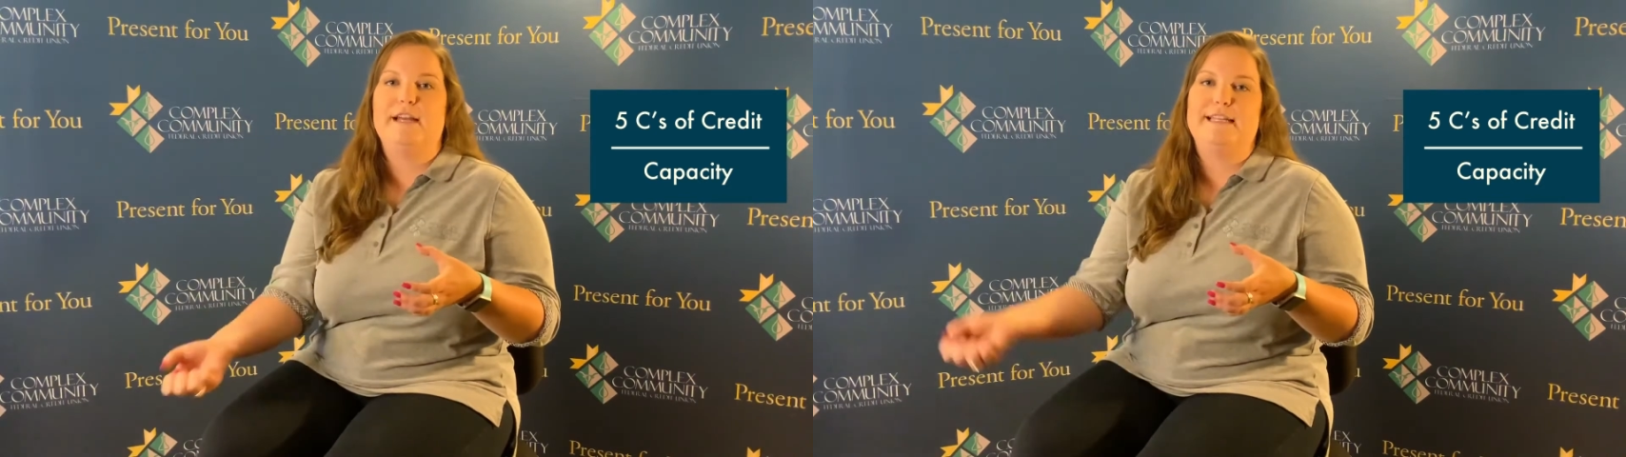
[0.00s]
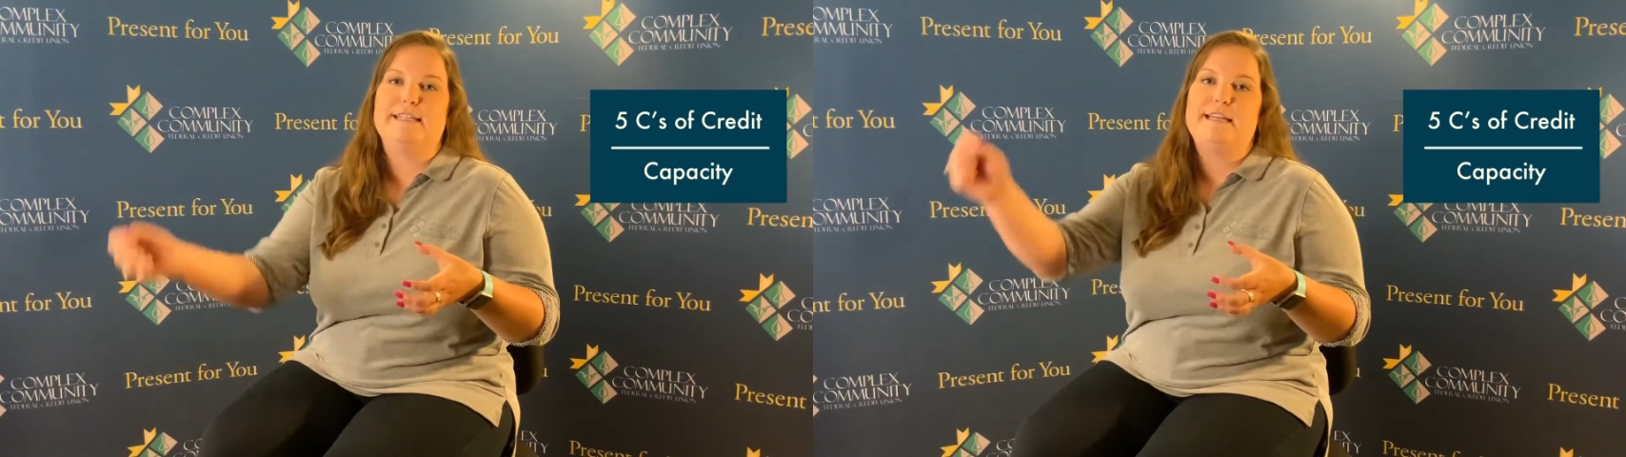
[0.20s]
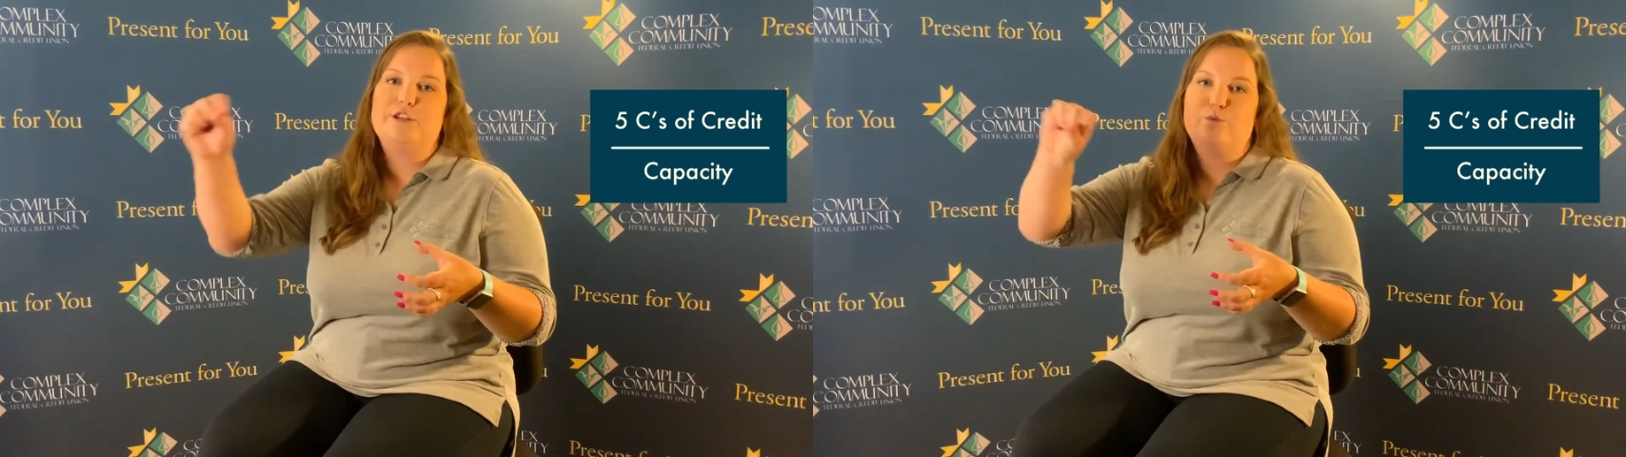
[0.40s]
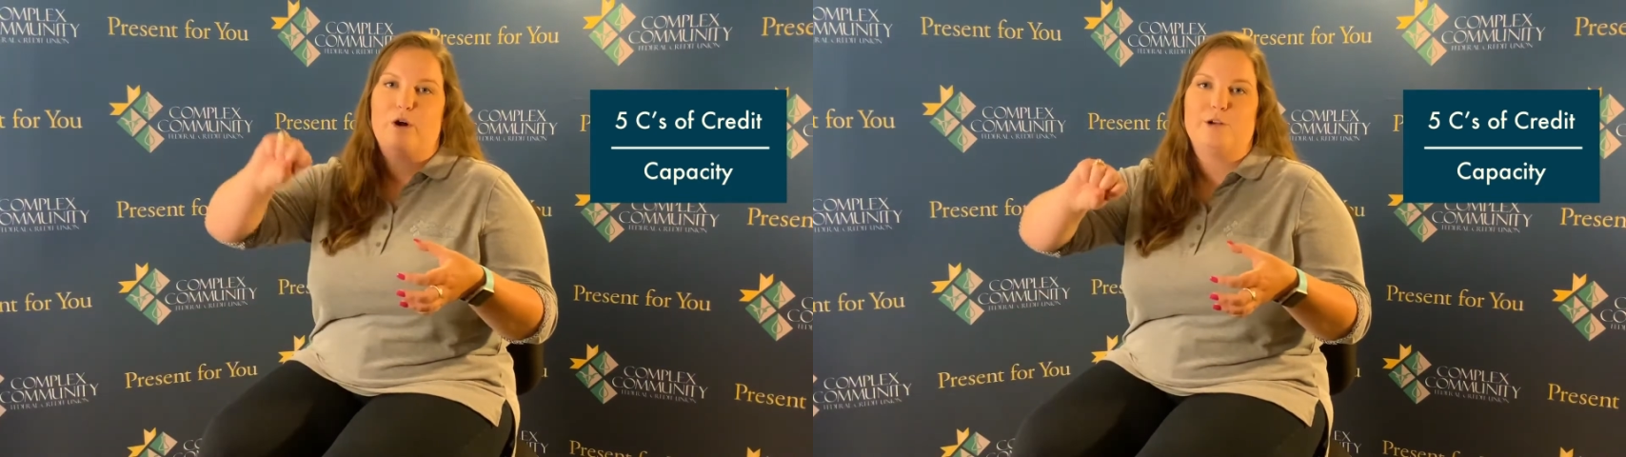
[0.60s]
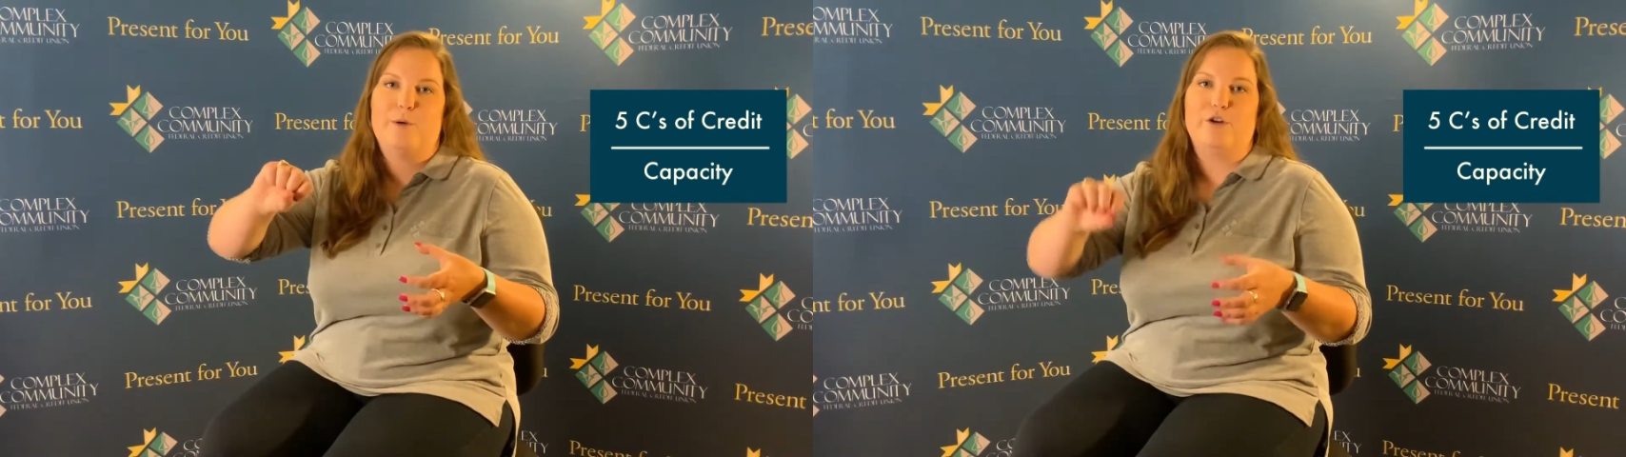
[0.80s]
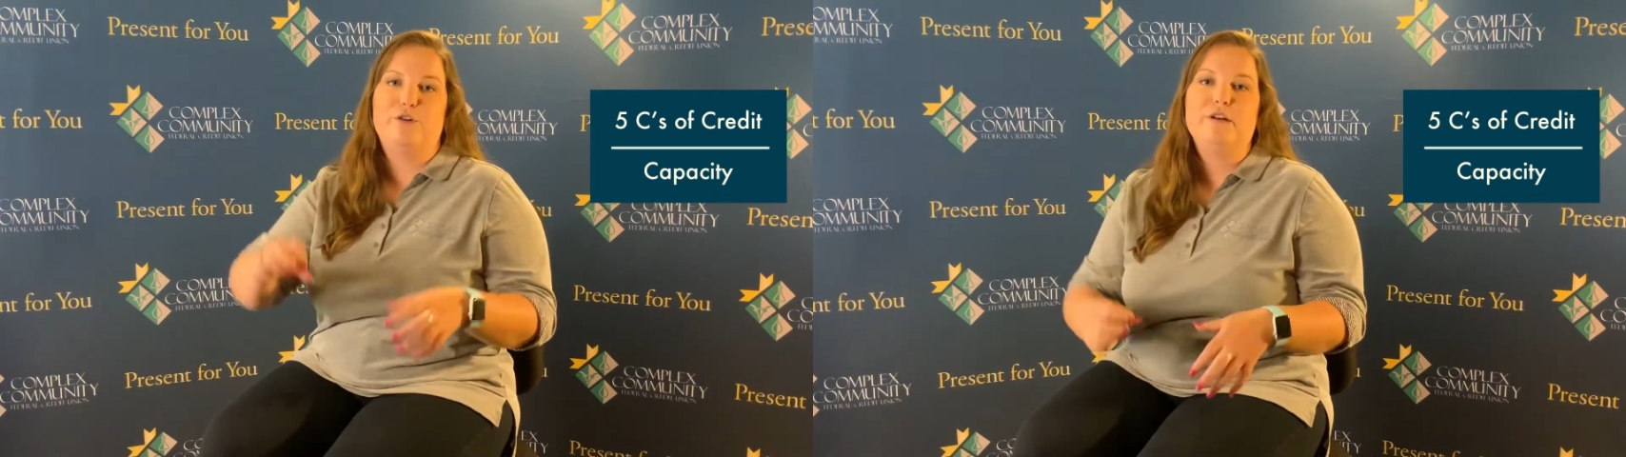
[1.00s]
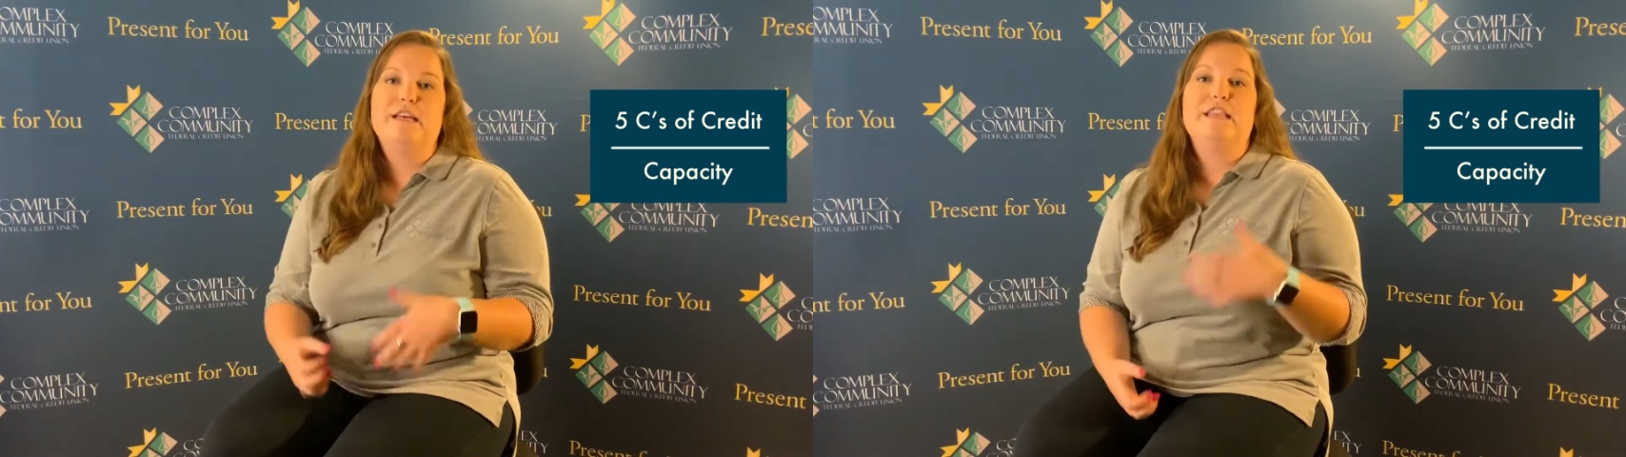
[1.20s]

into each water bottle,